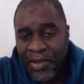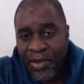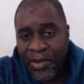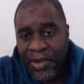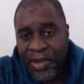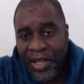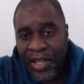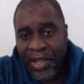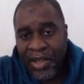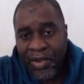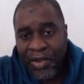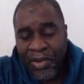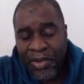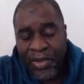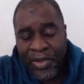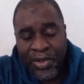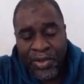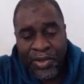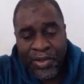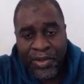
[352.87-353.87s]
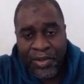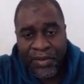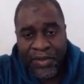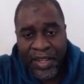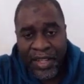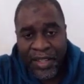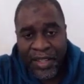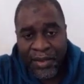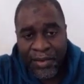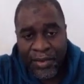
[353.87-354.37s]
or all sorts of
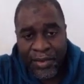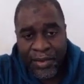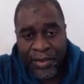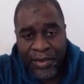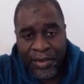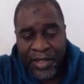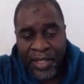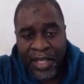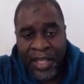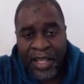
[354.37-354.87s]
other rules.